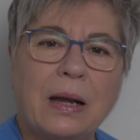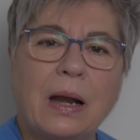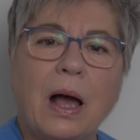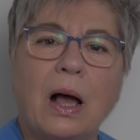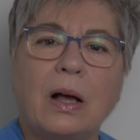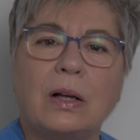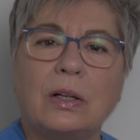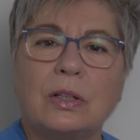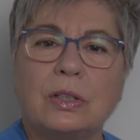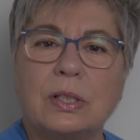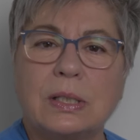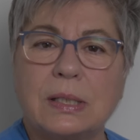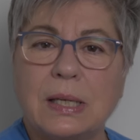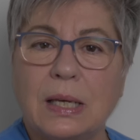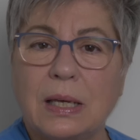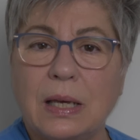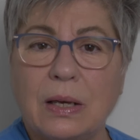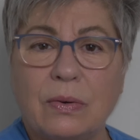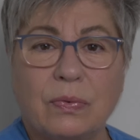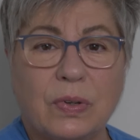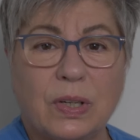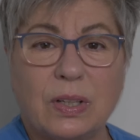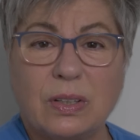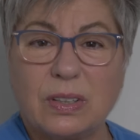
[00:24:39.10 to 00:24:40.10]
I'll
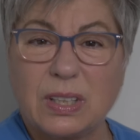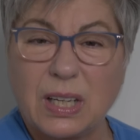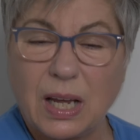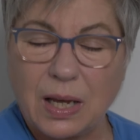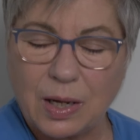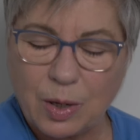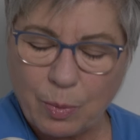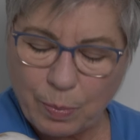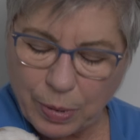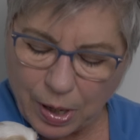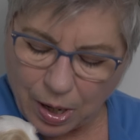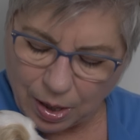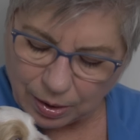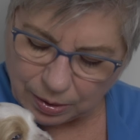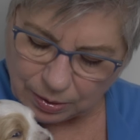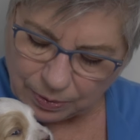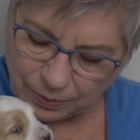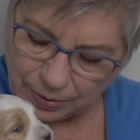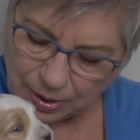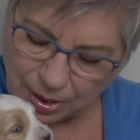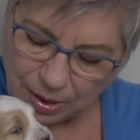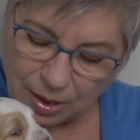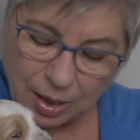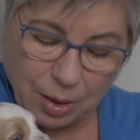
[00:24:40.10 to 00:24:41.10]
see if he'll take a
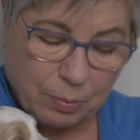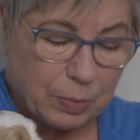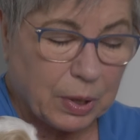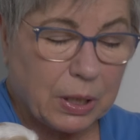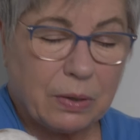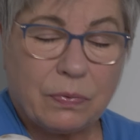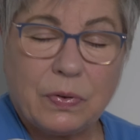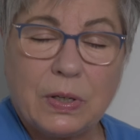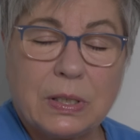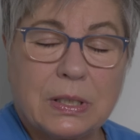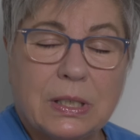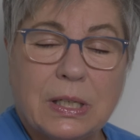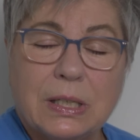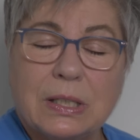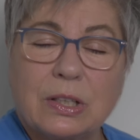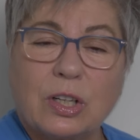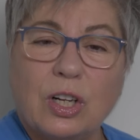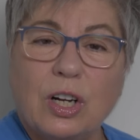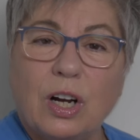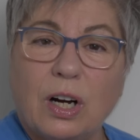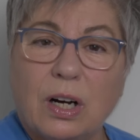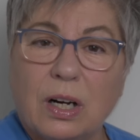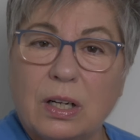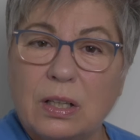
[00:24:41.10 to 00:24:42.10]
bottle. But if he's just
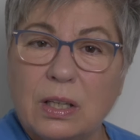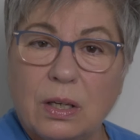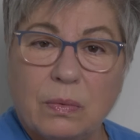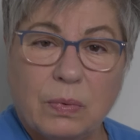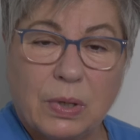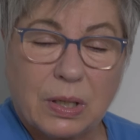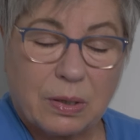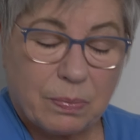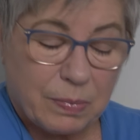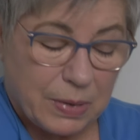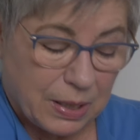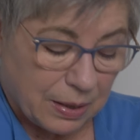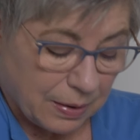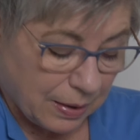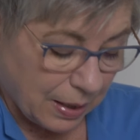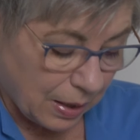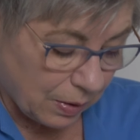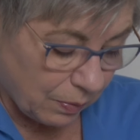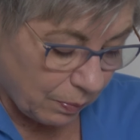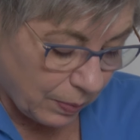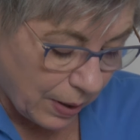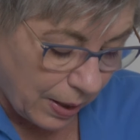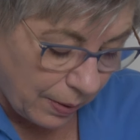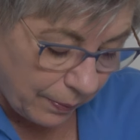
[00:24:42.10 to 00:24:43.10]
going to argue with me,
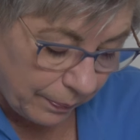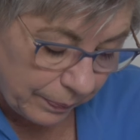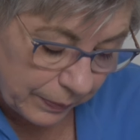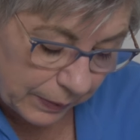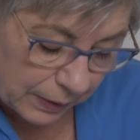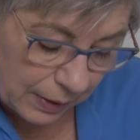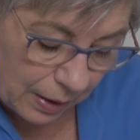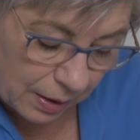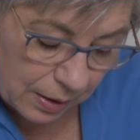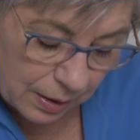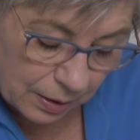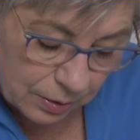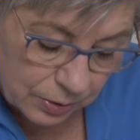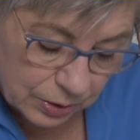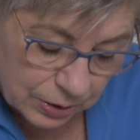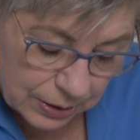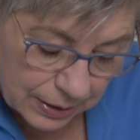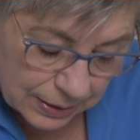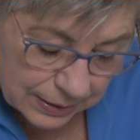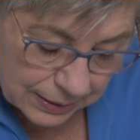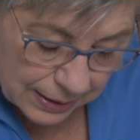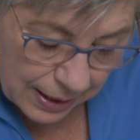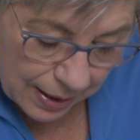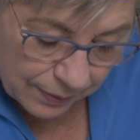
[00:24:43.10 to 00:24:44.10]
then, well, he'll
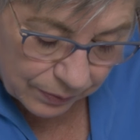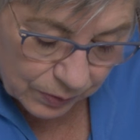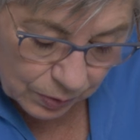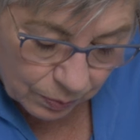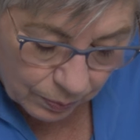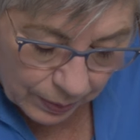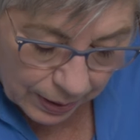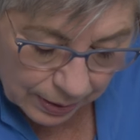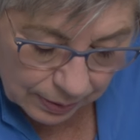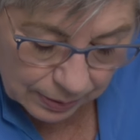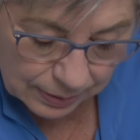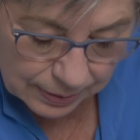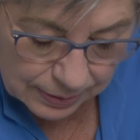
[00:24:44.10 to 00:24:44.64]
just have to wait